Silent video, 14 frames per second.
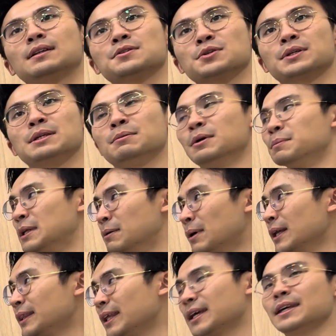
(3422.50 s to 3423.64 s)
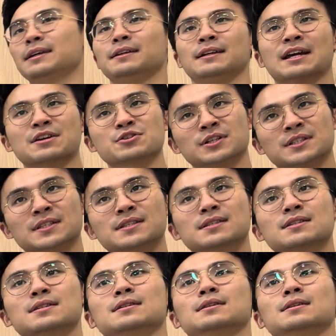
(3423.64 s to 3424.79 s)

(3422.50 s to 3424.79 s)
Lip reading: So he will be the one taking the electrons.